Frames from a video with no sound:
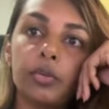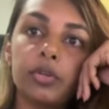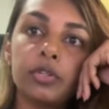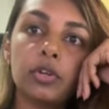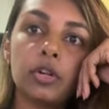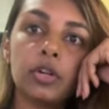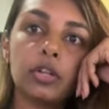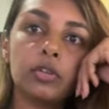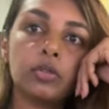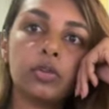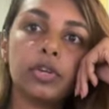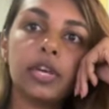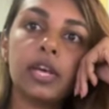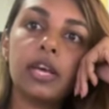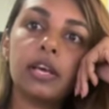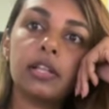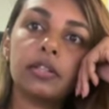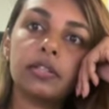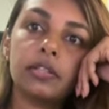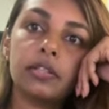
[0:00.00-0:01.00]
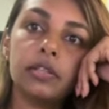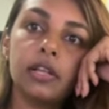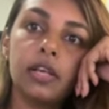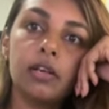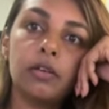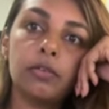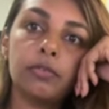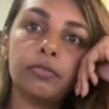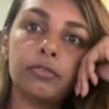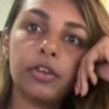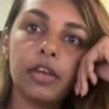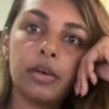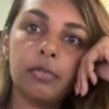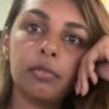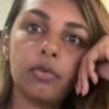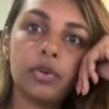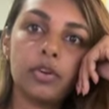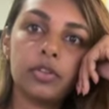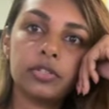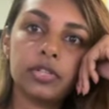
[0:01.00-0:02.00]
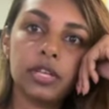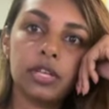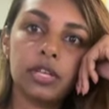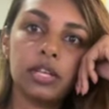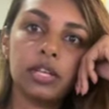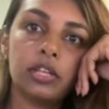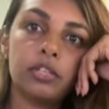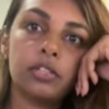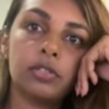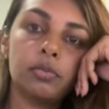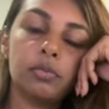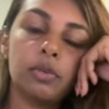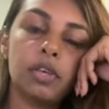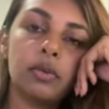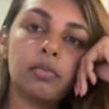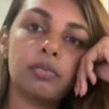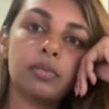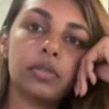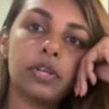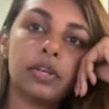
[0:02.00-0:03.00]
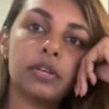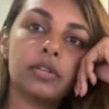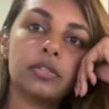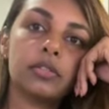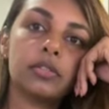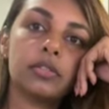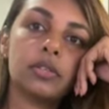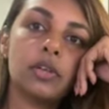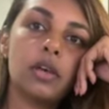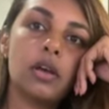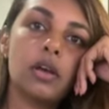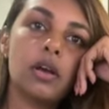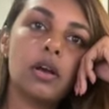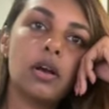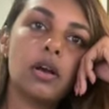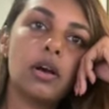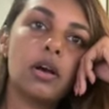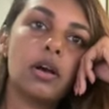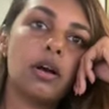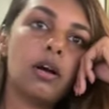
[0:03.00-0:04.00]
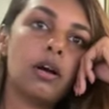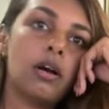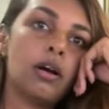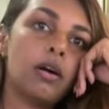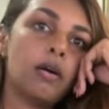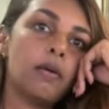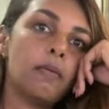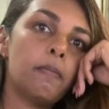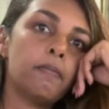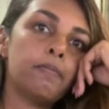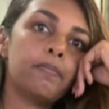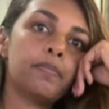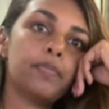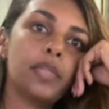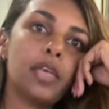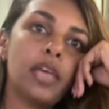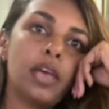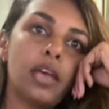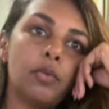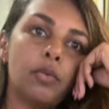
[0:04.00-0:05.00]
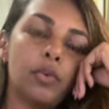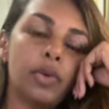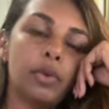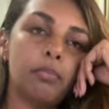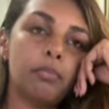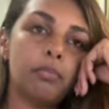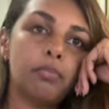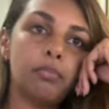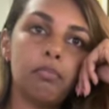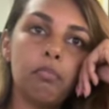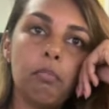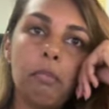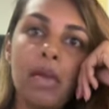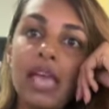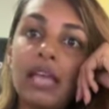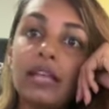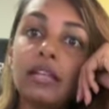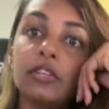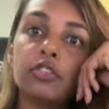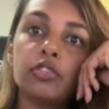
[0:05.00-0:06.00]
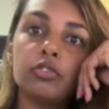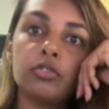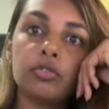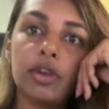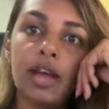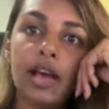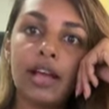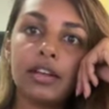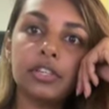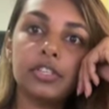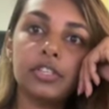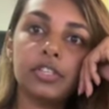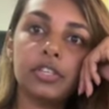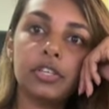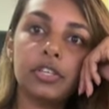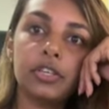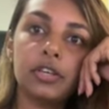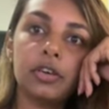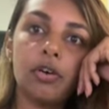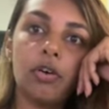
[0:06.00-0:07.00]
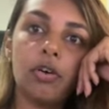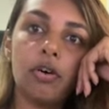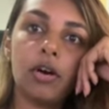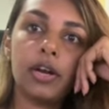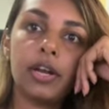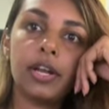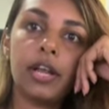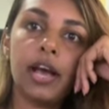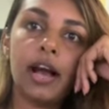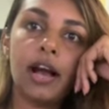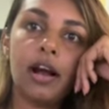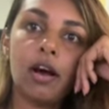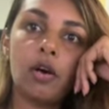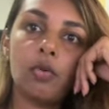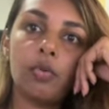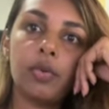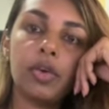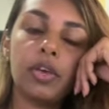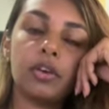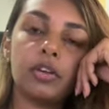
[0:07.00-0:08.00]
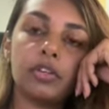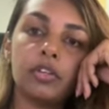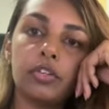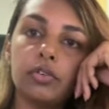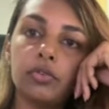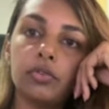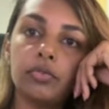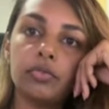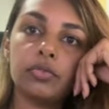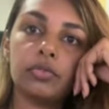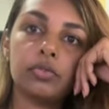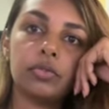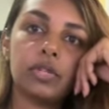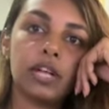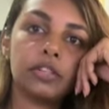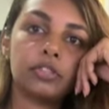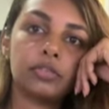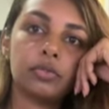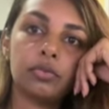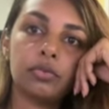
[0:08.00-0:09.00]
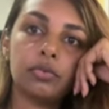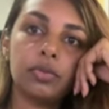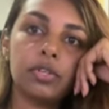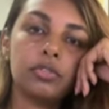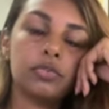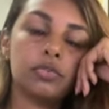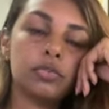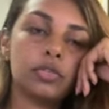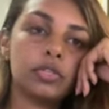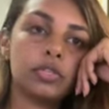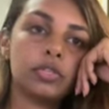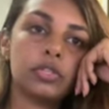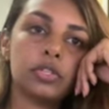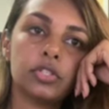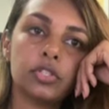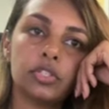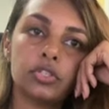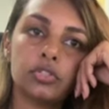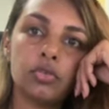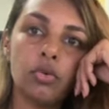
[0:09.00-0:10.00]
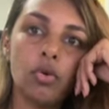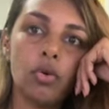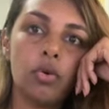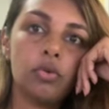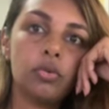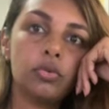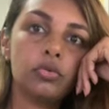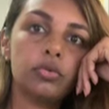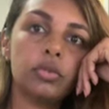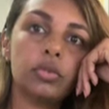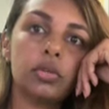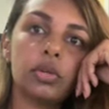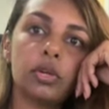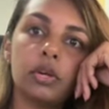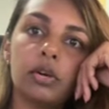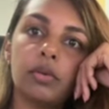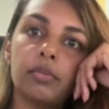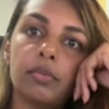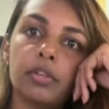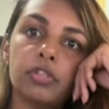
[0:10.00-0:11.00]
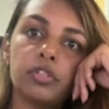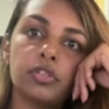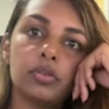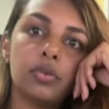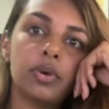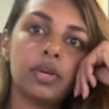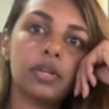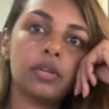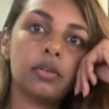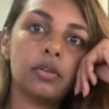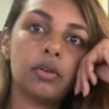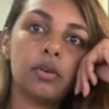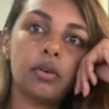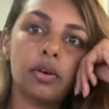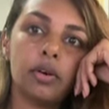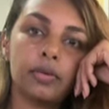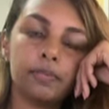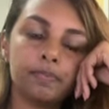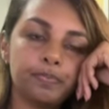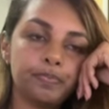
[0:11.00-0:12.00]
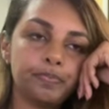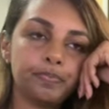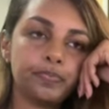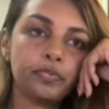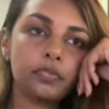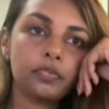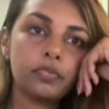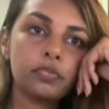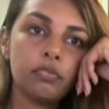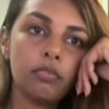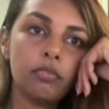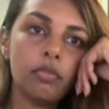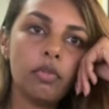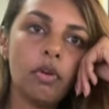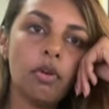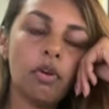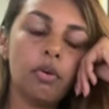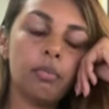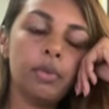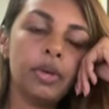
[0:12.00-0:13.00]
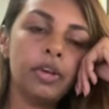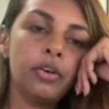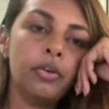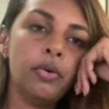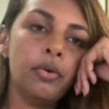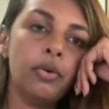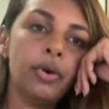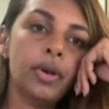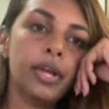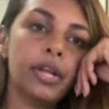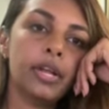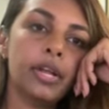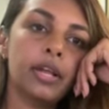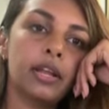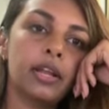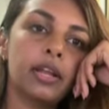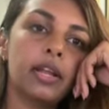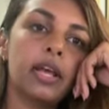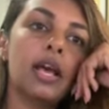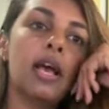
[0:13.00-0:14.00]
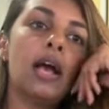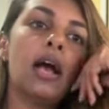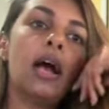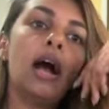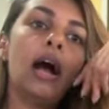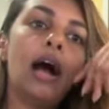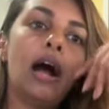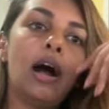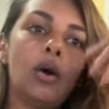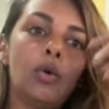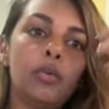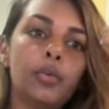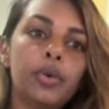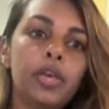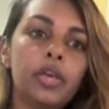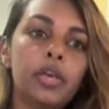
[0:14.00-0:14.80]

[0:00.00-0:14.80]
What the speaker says: We started looking at the legal frameworks that needed to be in place. And we made a strategy on how we could use natural resources such as gold, issue it on Bitcoin, and how